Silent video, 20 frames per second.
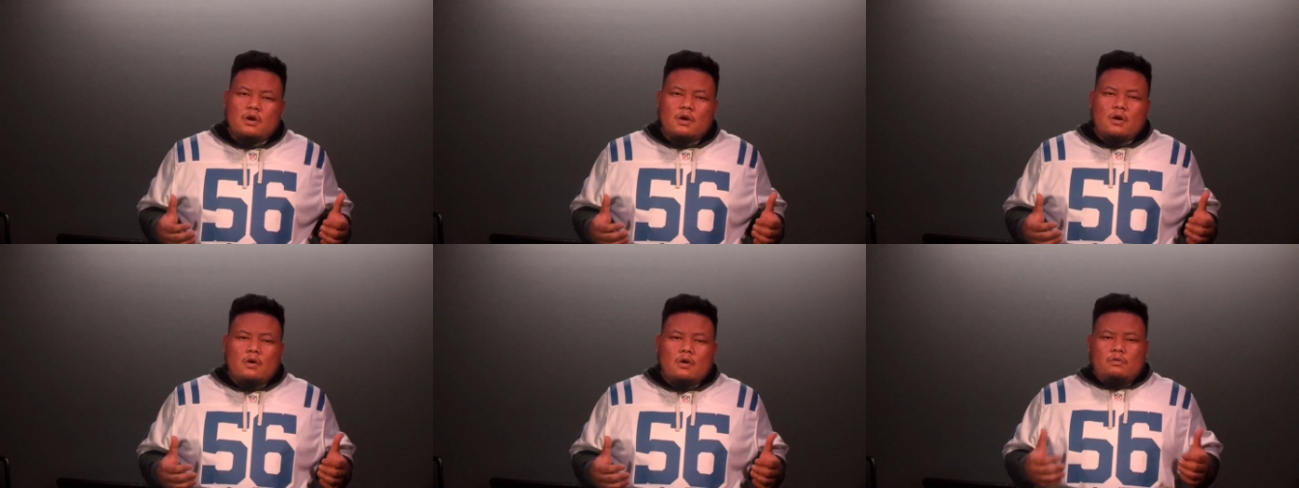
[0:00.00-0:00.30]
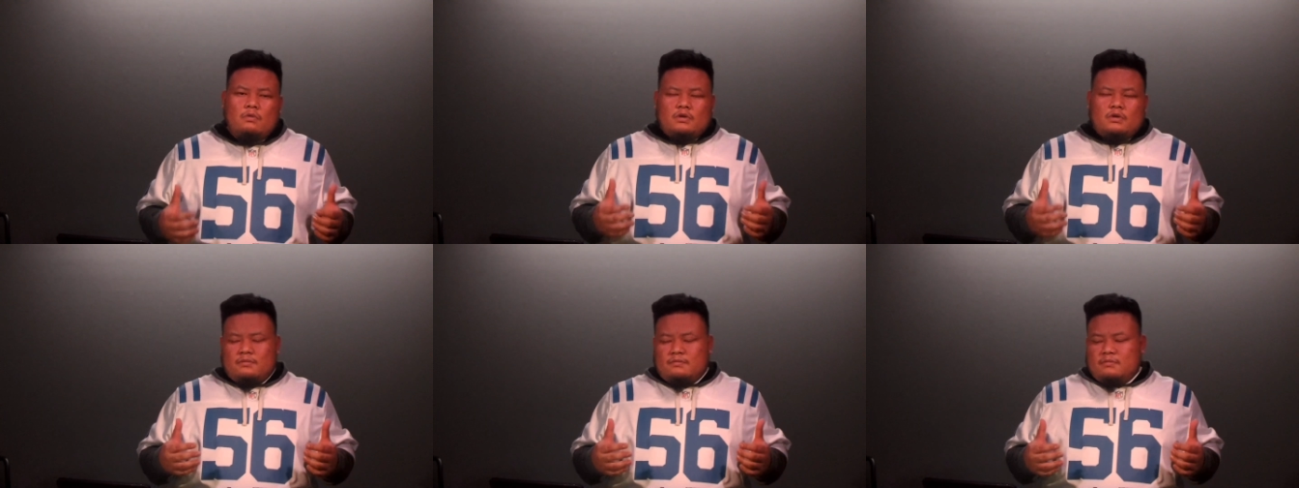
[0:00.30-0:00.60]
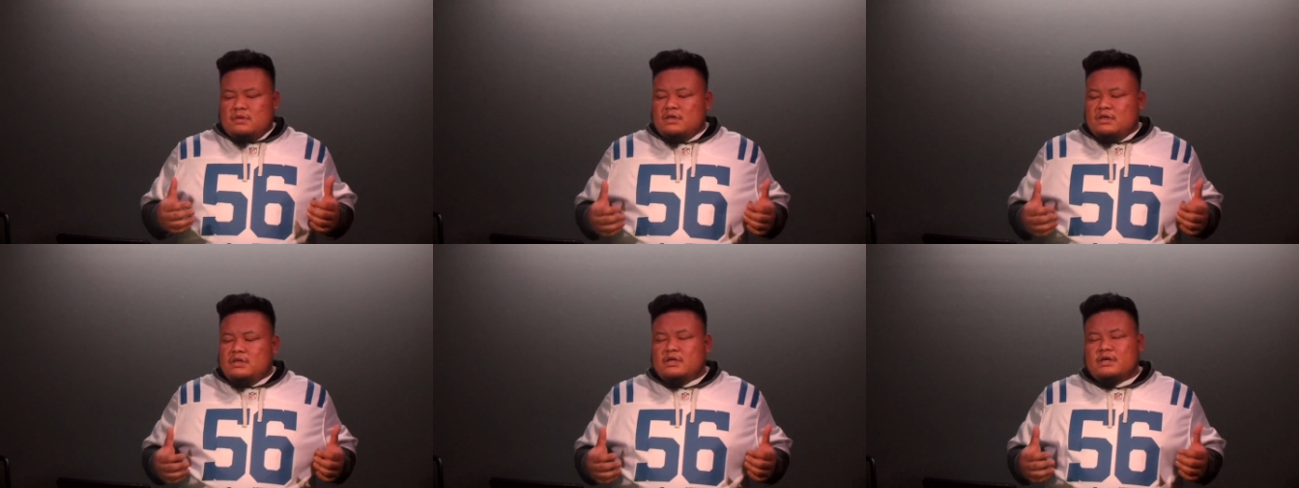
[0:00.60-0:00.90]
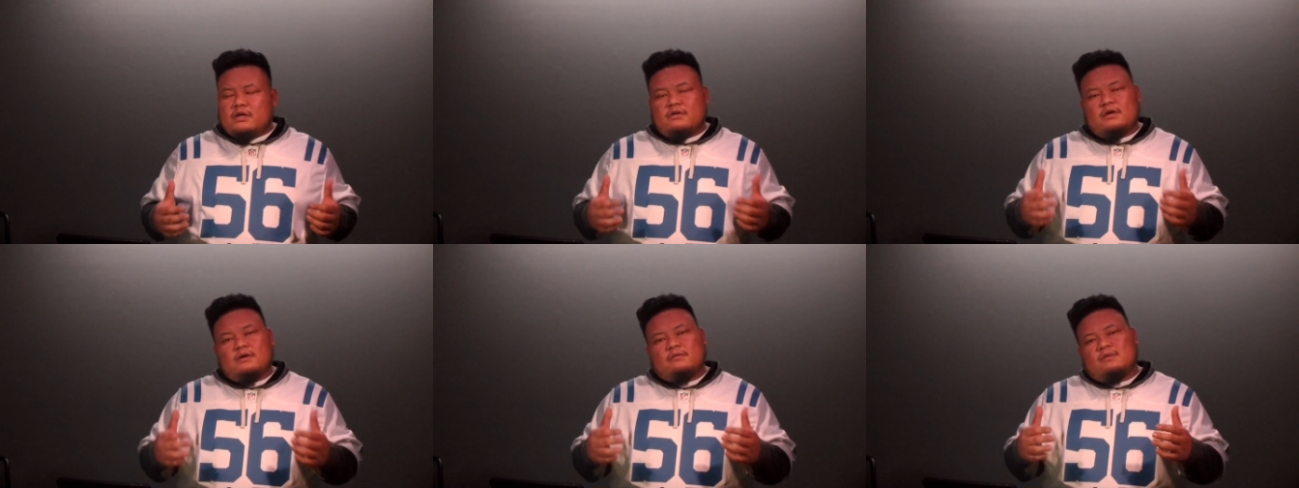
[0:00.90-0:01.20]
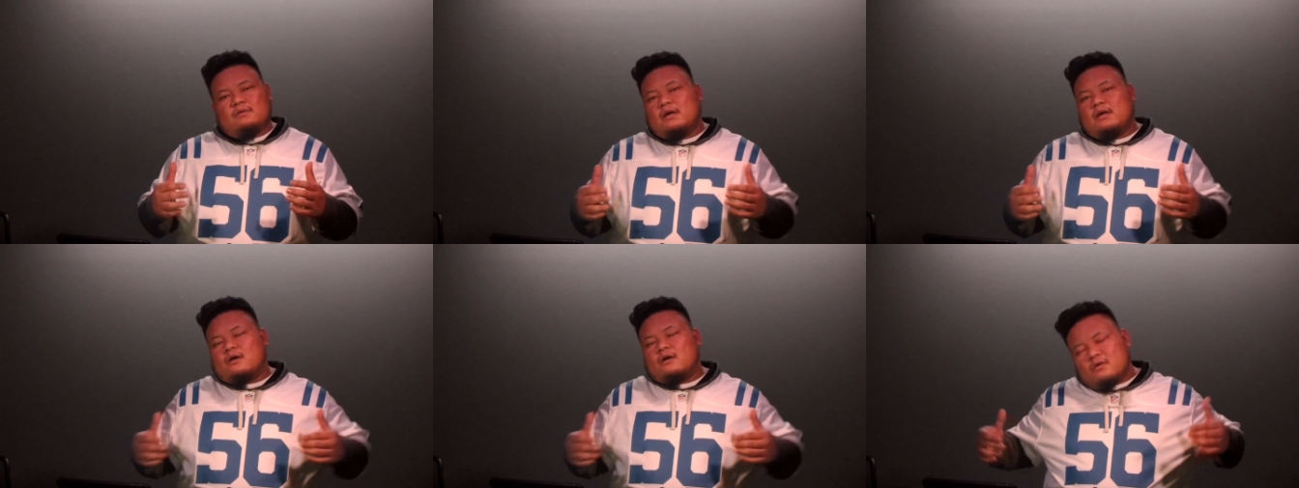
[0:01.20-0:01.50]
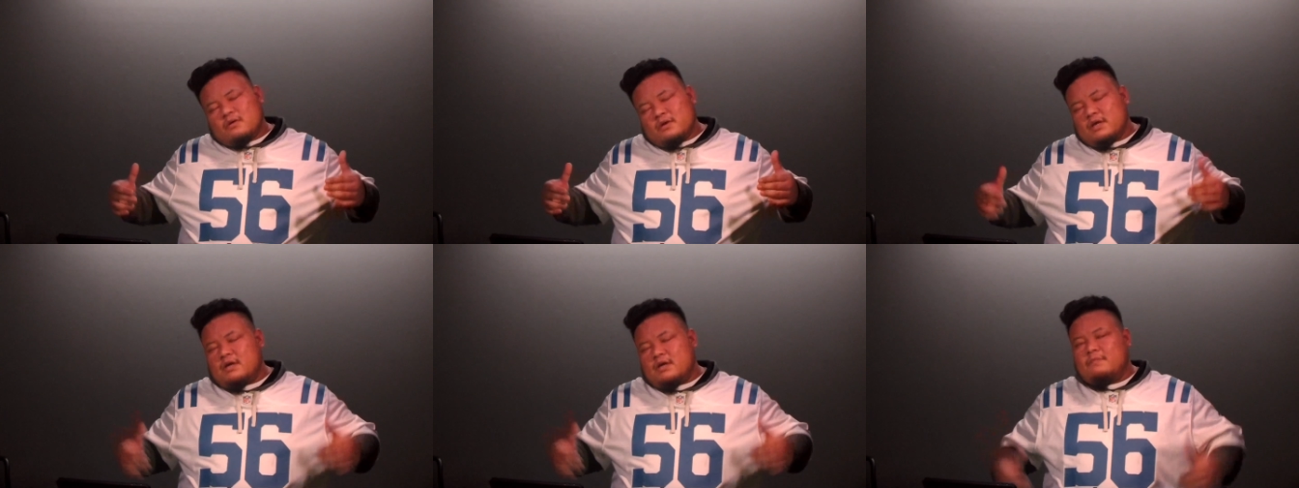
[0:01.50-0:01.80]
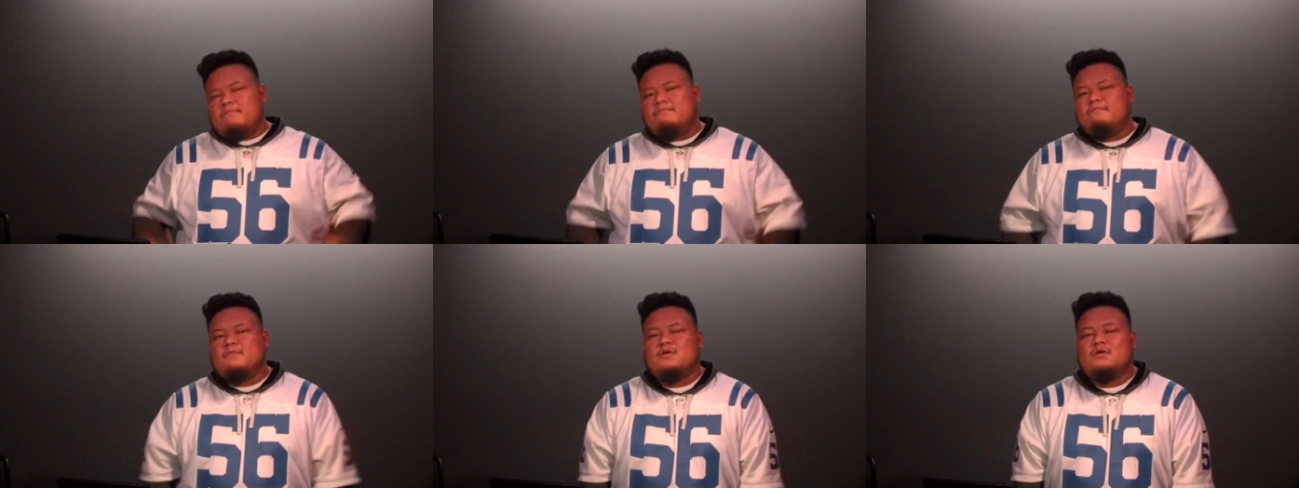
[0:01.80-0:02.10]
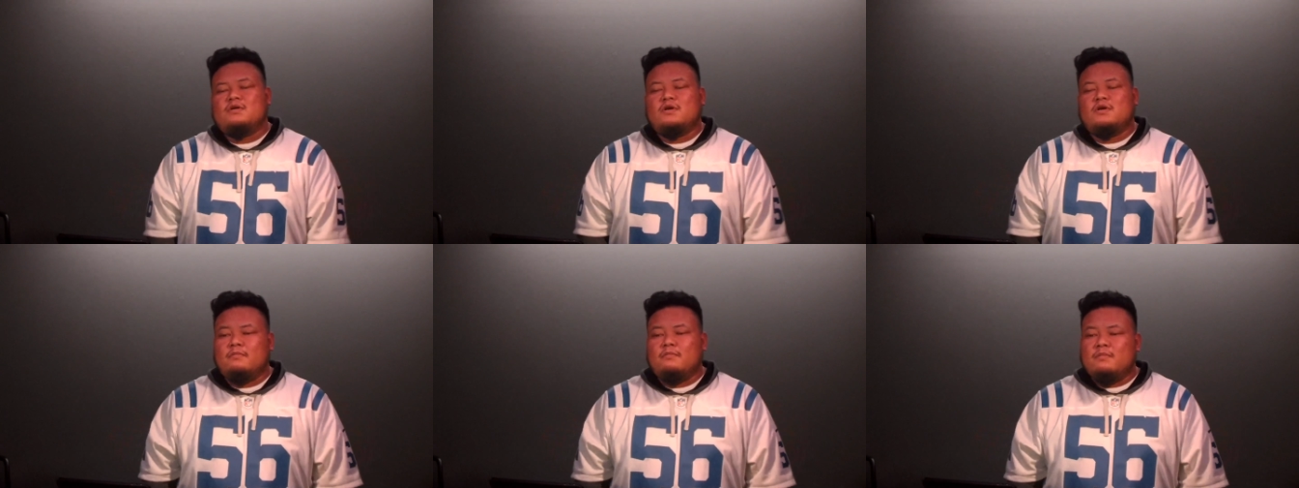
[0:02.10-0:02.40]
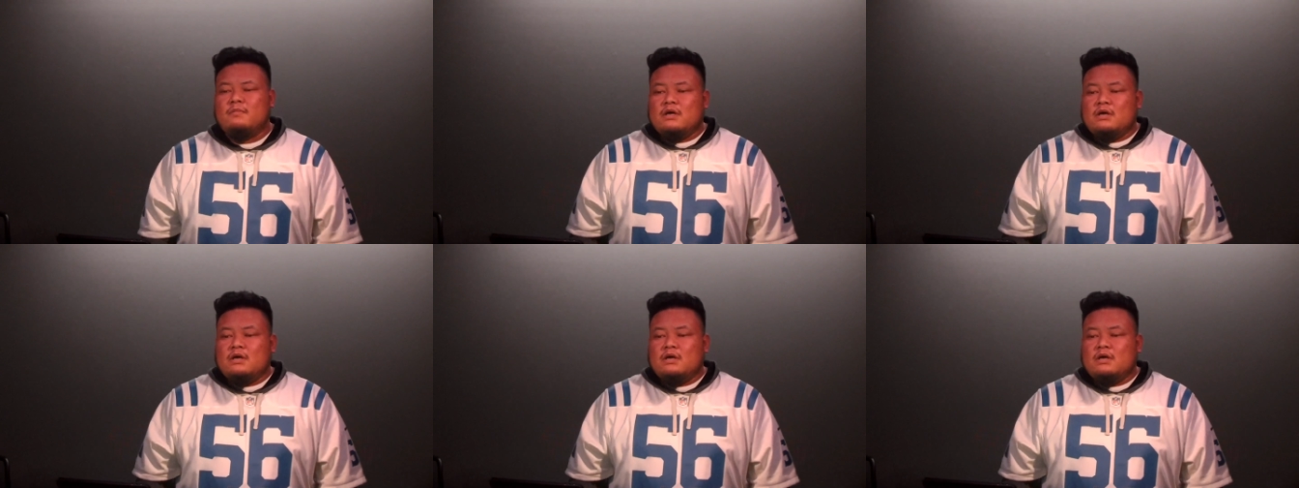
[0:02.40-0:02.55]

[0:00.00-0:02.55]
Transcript: with the media that we're like, okay, you know,